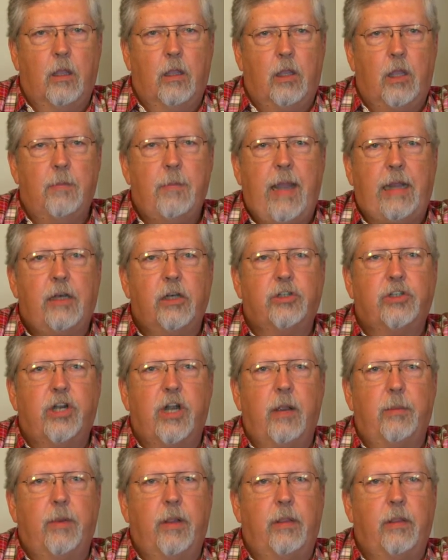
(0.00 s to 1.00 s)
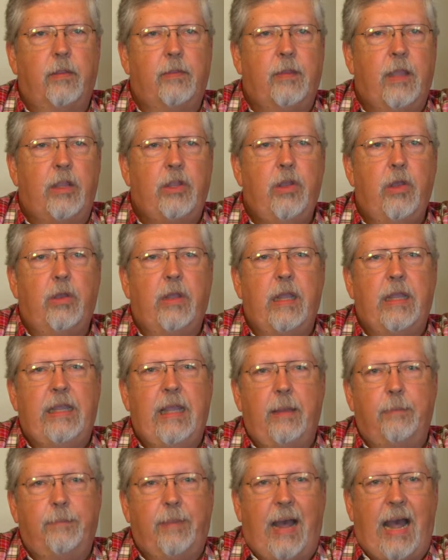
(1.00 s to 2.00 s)
You may determine that you can
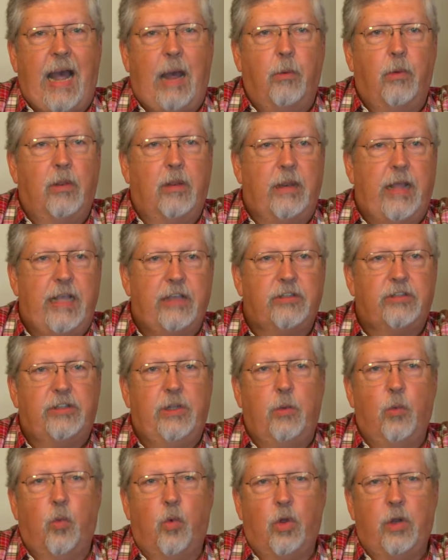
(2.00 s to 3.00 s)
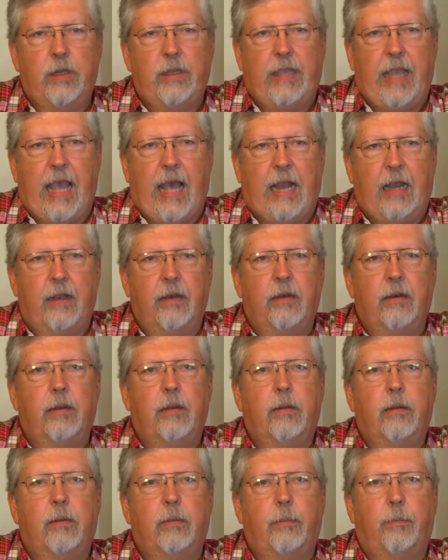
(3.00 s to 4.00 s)
get by with less than 1 gallon
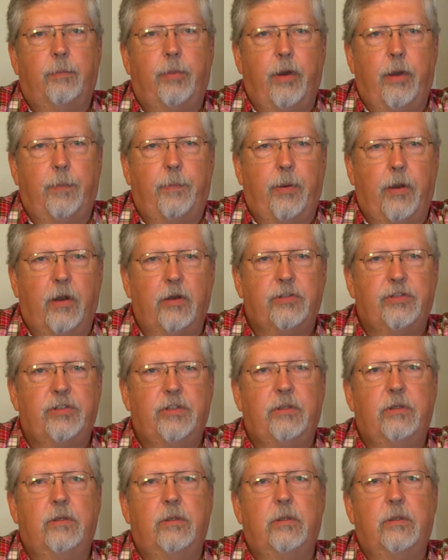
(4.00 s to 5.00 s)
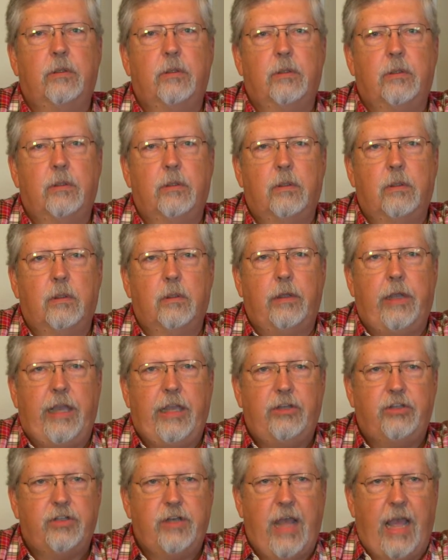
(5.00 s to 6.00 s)
per person
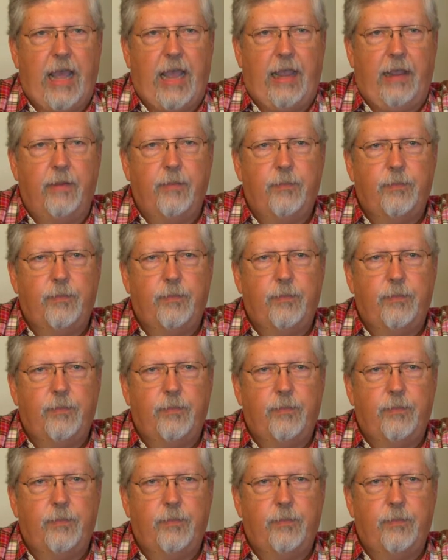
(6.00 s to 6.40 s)
each day.